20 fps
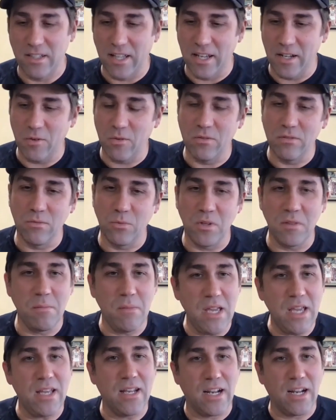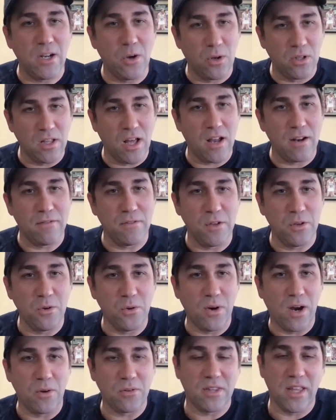Like with me, and I know a lot of
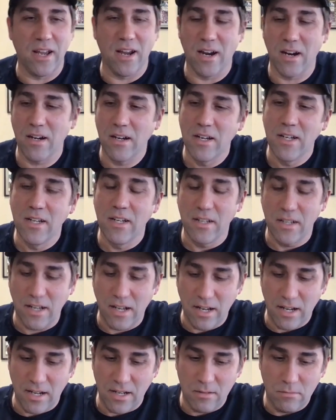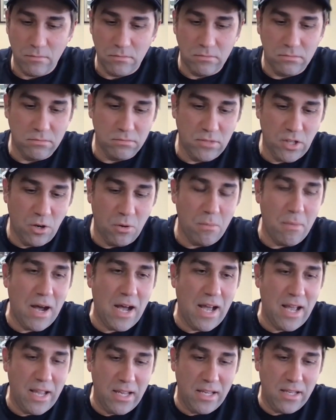you out there, uh,
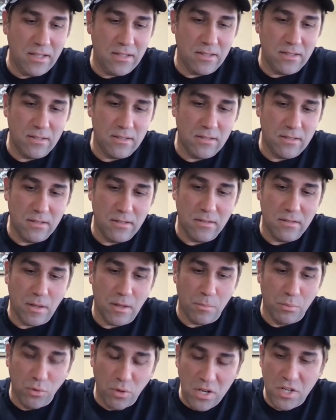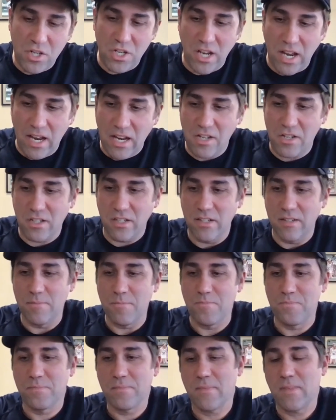my appreciation
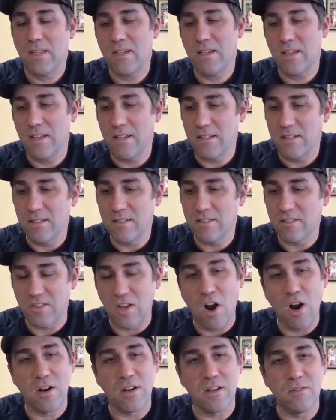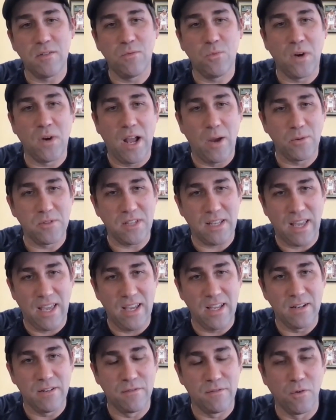started when I was a
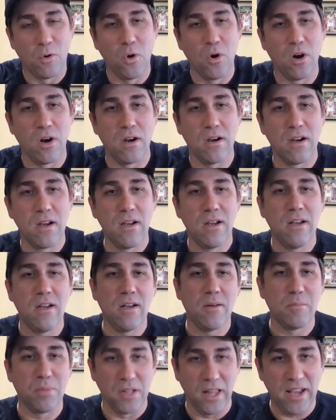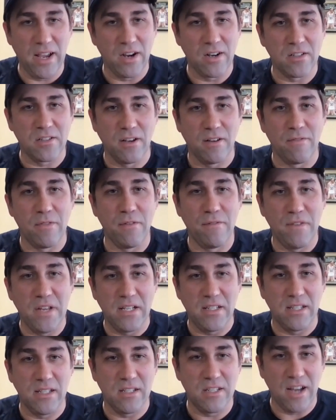kid for players of the
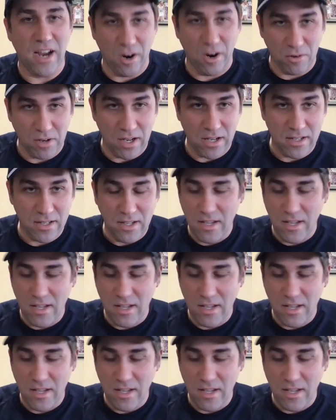vintage era,